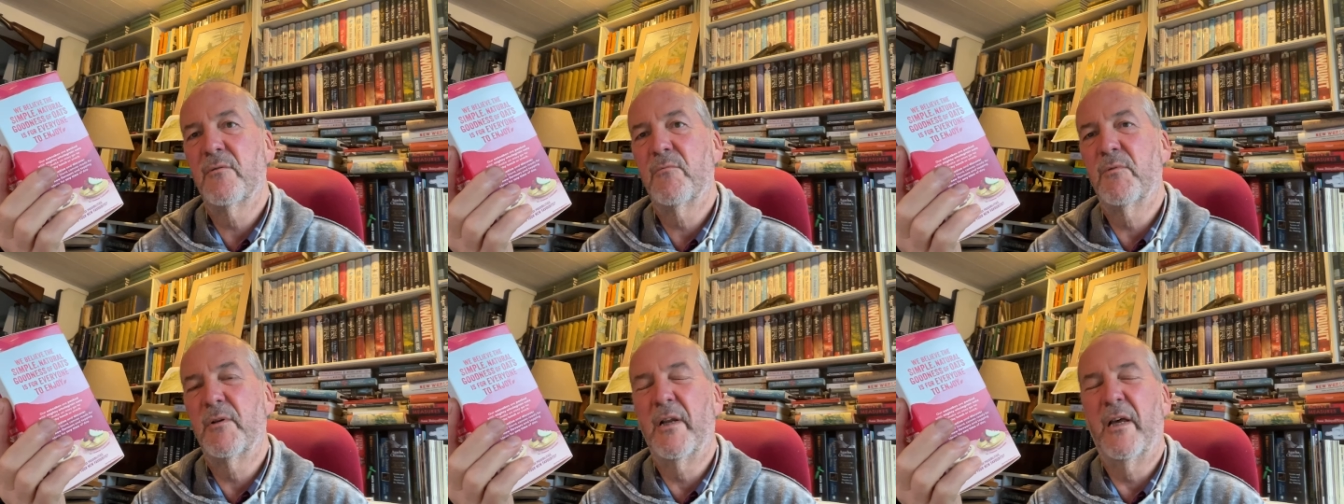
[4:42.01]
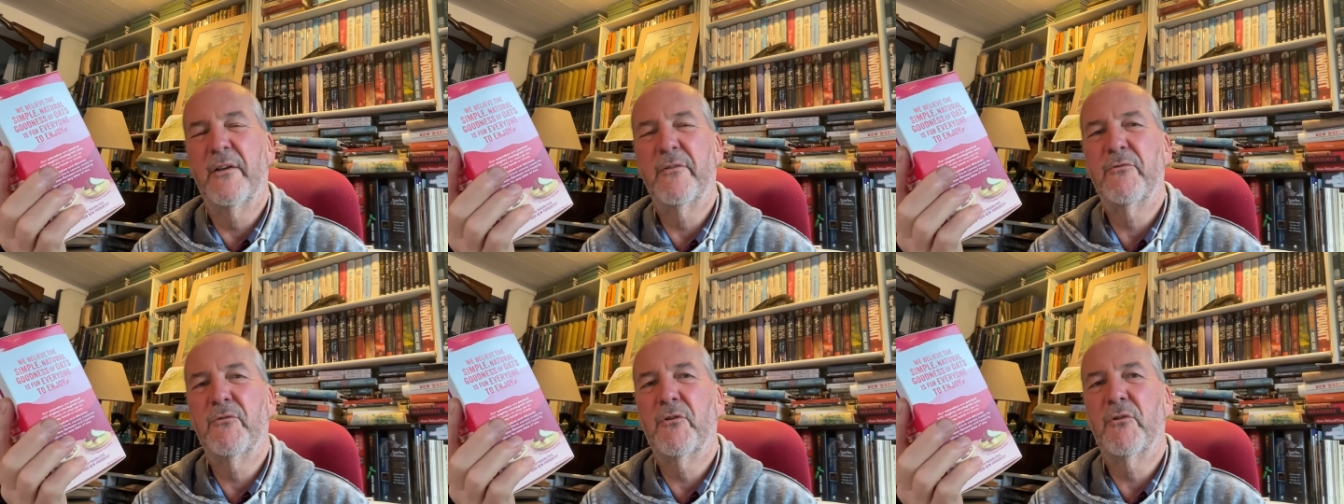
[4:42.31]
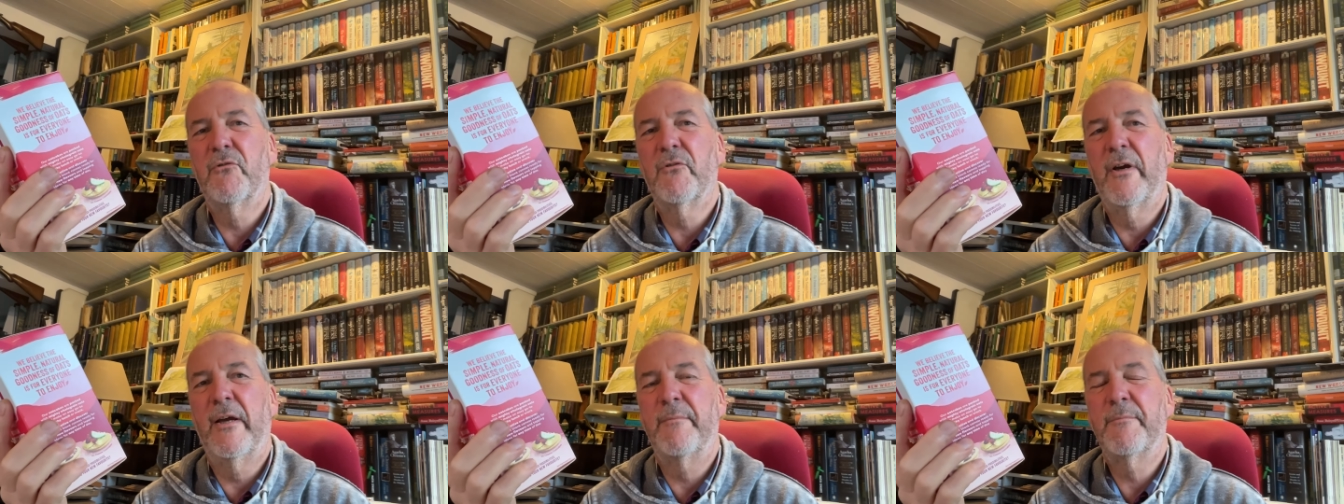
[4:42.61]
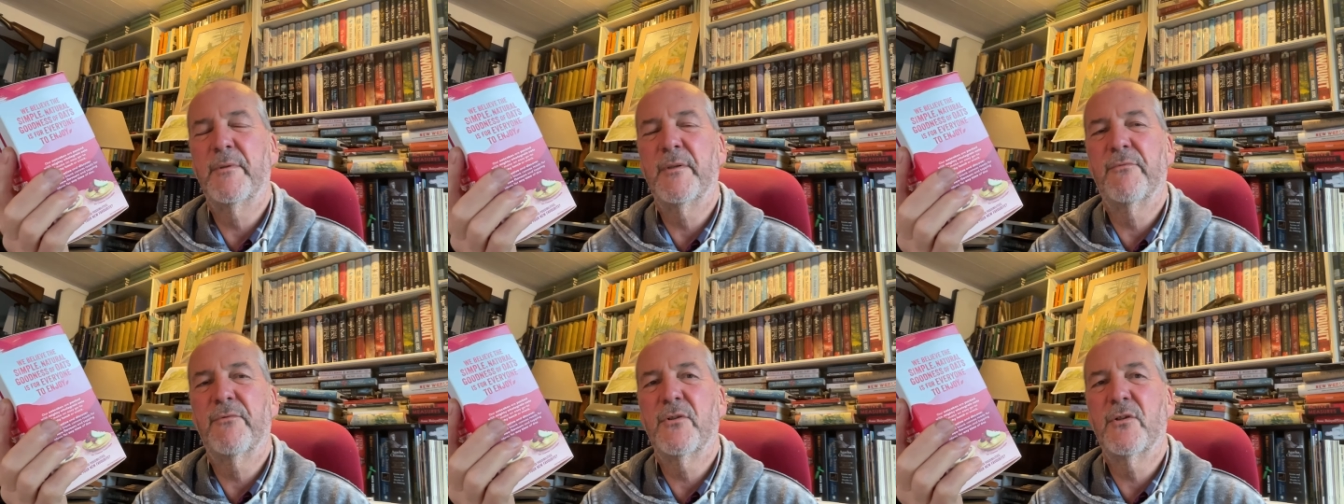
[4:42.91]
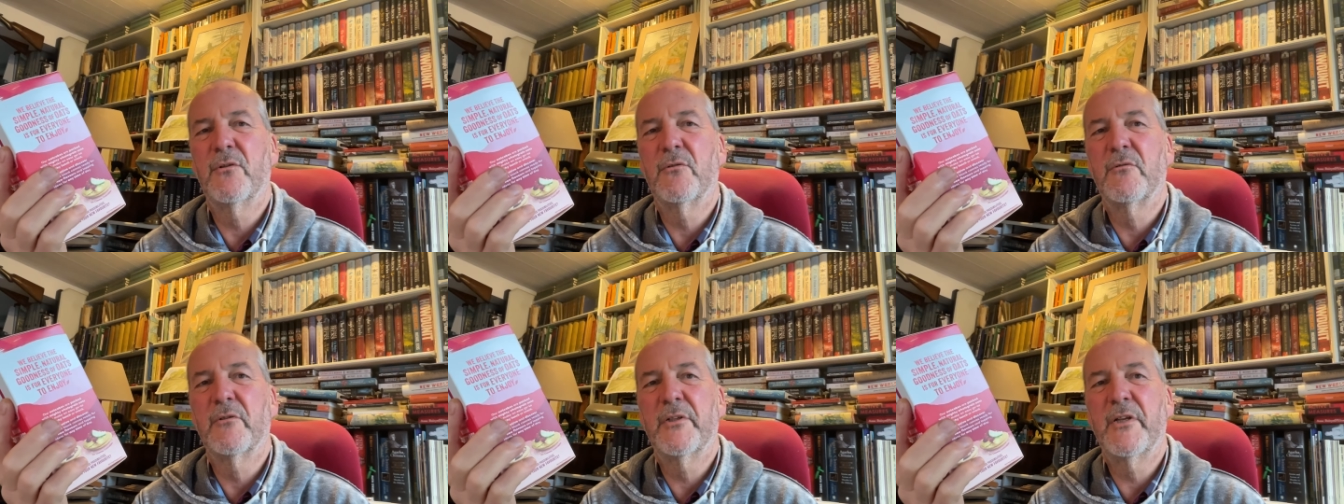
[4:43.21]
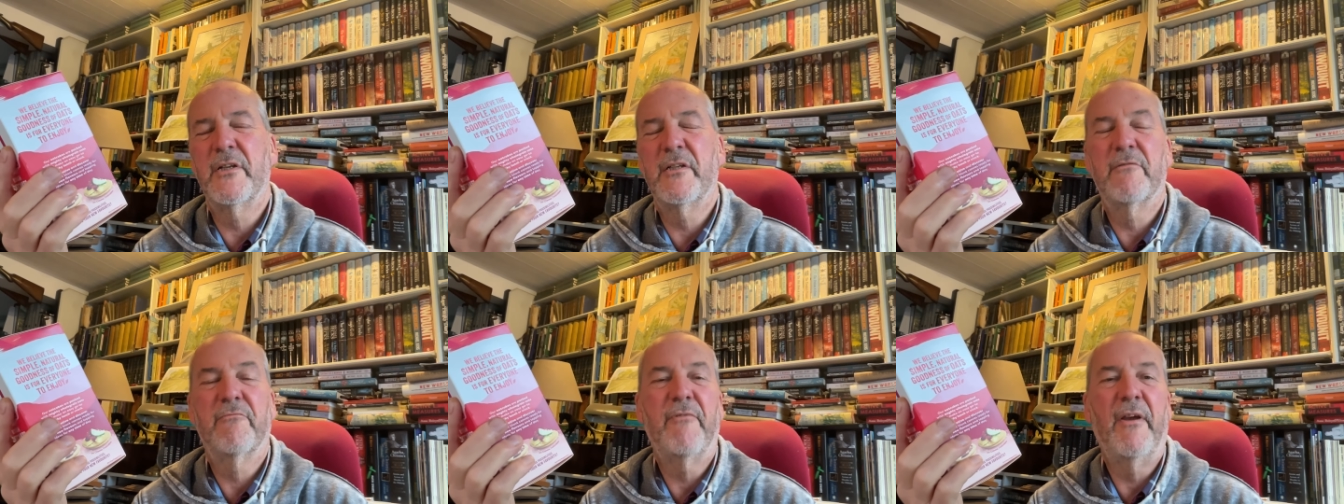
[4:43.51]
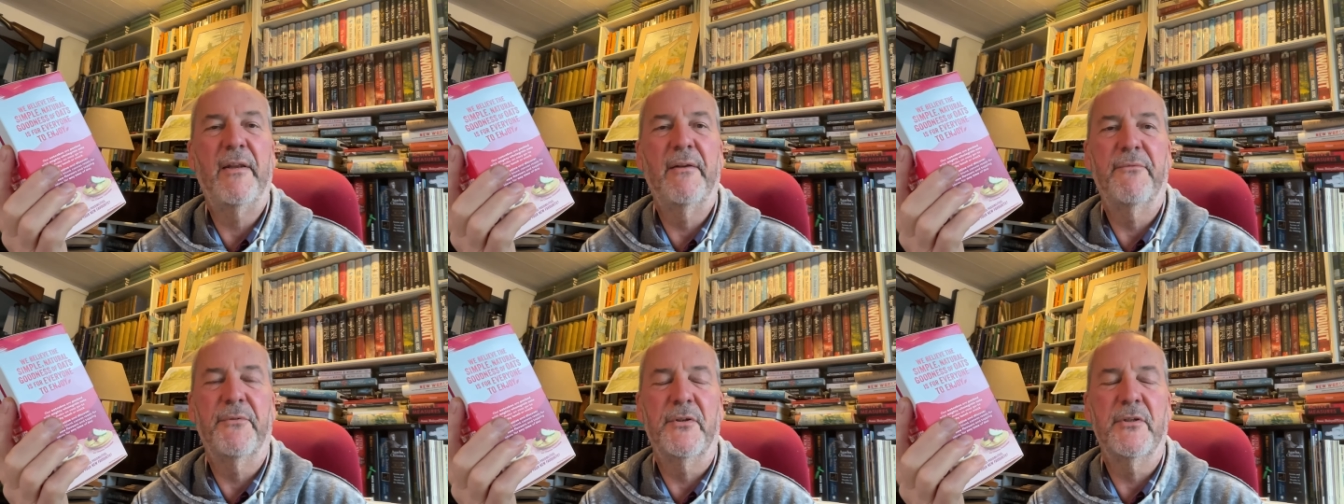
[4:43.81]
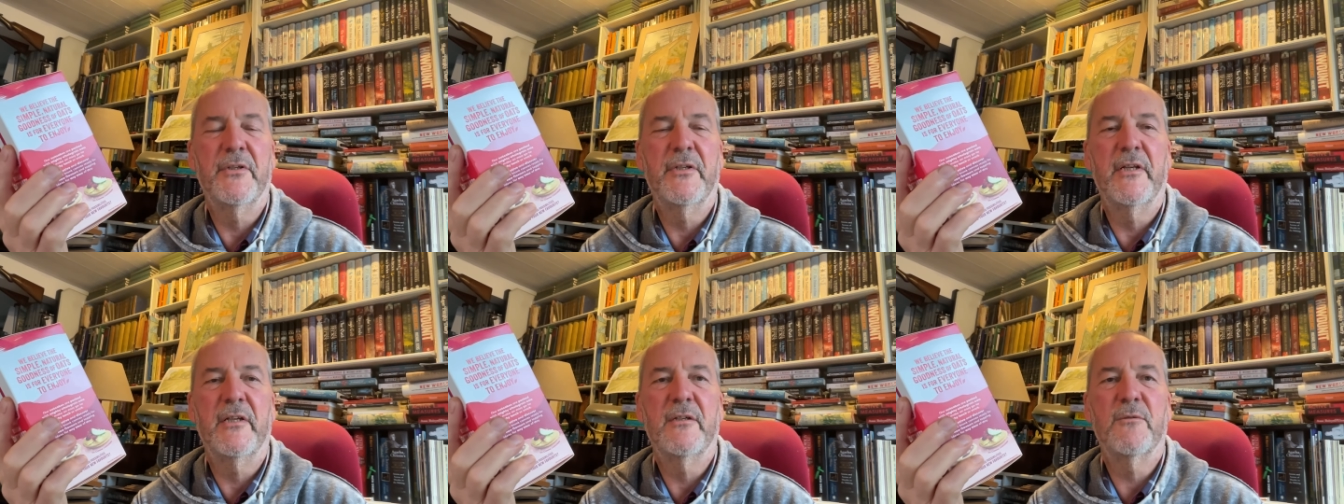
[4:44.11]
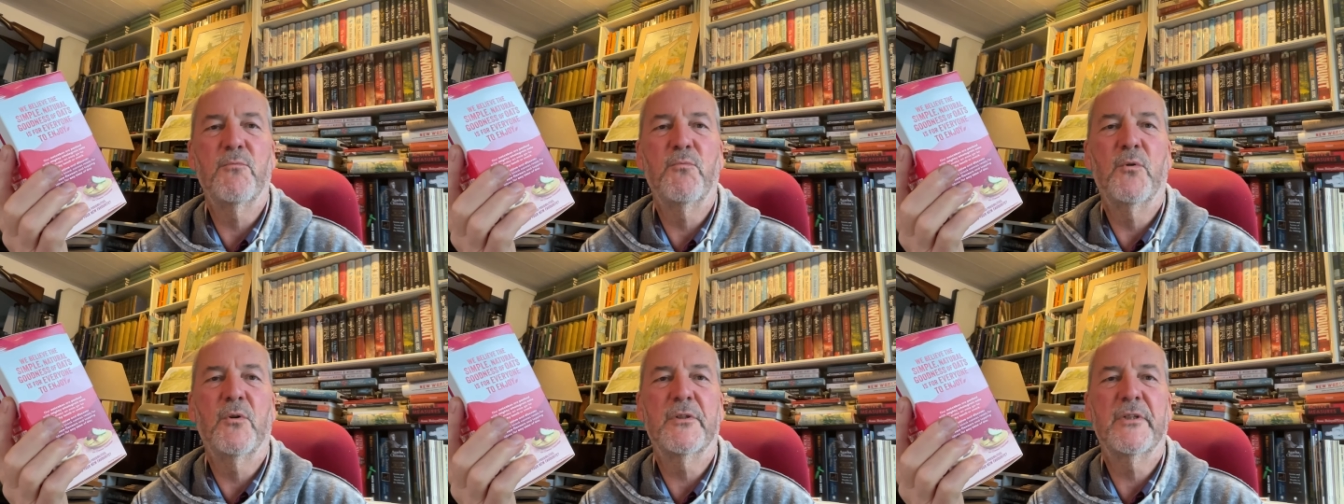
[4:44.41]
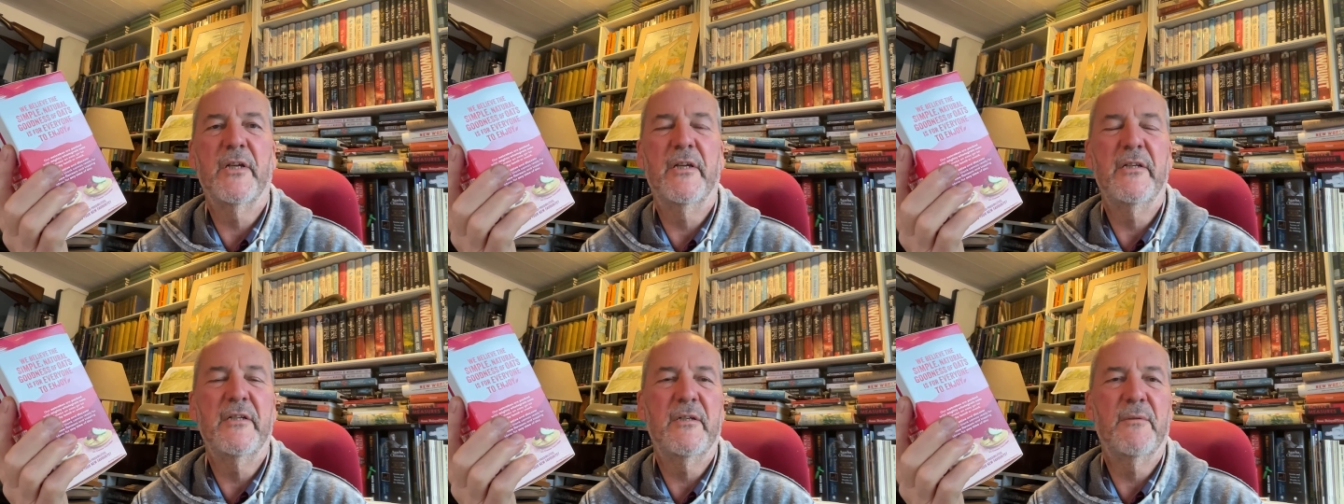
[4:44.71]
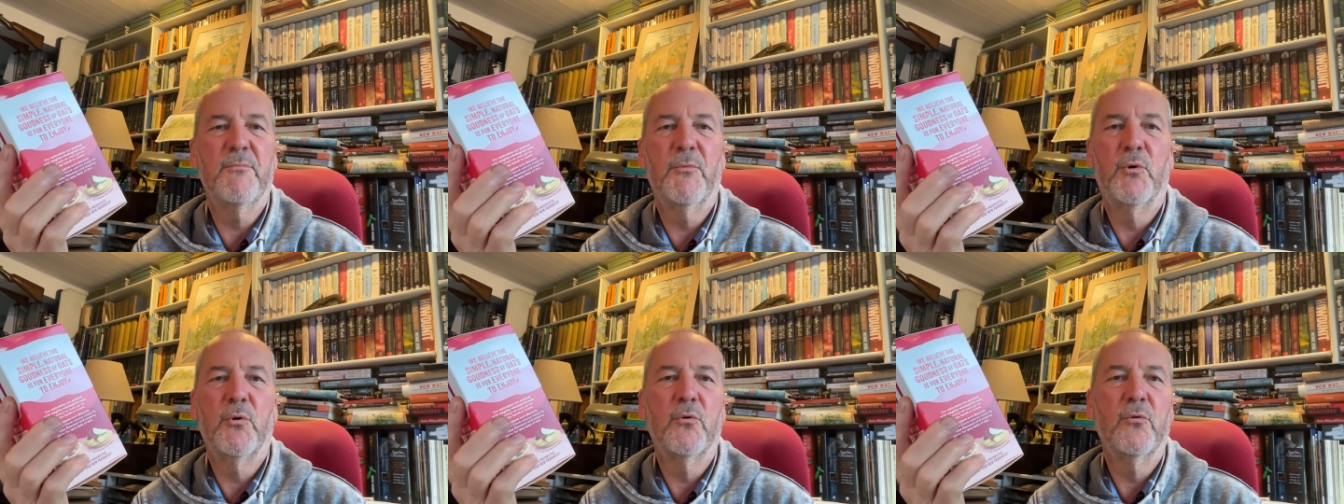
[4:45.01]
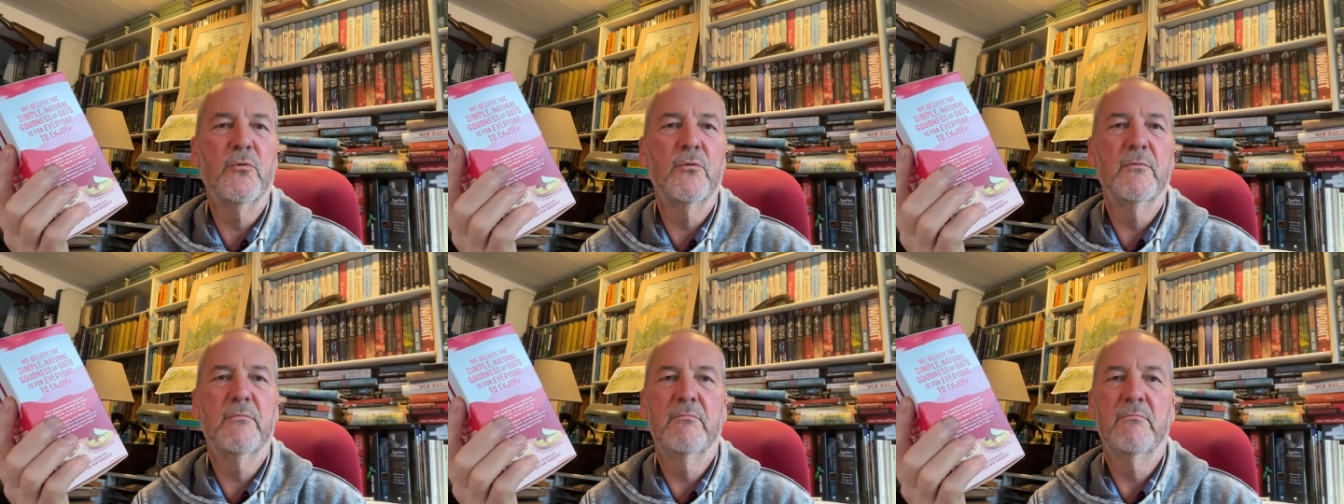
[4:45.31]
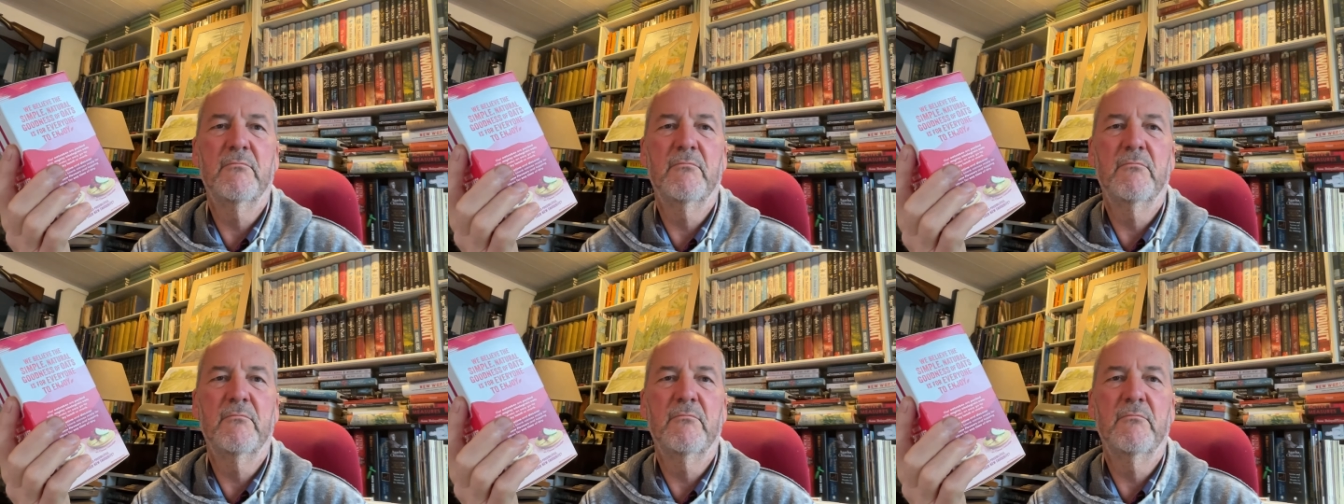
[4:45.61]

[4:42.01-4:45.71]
well 100 grams of sauce is irrelevant, it's what a small